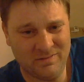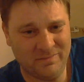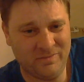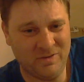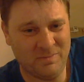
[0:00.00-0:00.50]

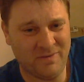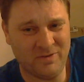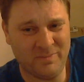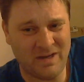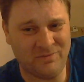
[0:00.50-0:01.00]
Not really
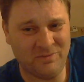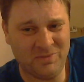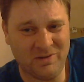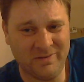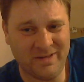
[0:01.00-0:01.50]
bothered about
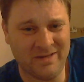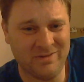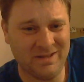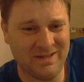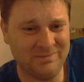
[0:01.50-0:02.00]
football now,
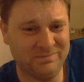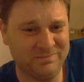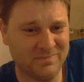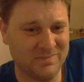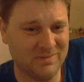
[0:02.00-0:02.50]
really.
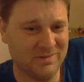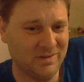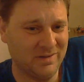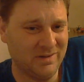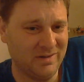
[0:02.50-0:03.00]

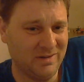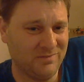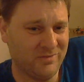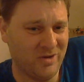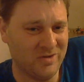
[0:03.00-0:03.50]

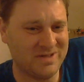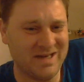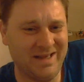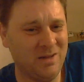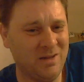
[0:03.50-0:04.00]
If they're on
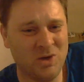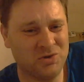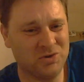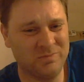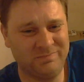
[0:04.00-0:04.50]
telly, I'll
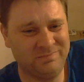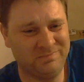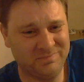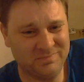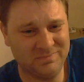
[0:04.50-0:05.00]
watch them.
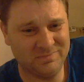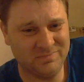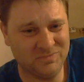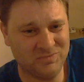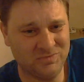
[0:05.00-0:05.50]

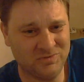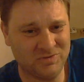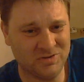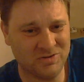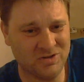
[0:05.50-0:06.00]

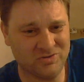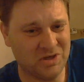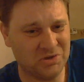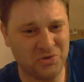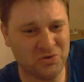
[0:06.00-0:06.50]
Just as a
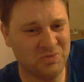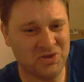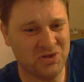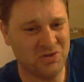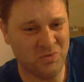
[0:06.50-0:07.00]
distraction, something
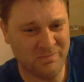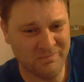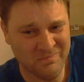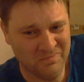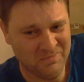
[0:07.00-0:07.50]
to do.
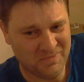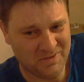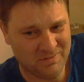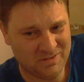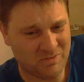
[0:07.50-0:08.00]

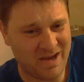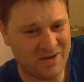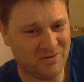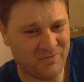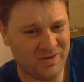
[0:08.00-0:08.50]
Take my
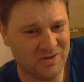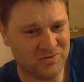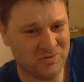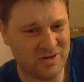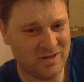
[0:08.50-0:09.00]
mind off things
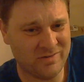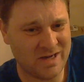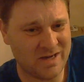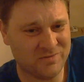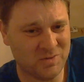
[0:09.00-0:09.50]
for an hour and
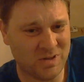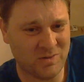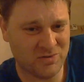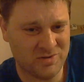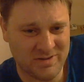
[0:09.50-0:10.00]
a half, 2 hours.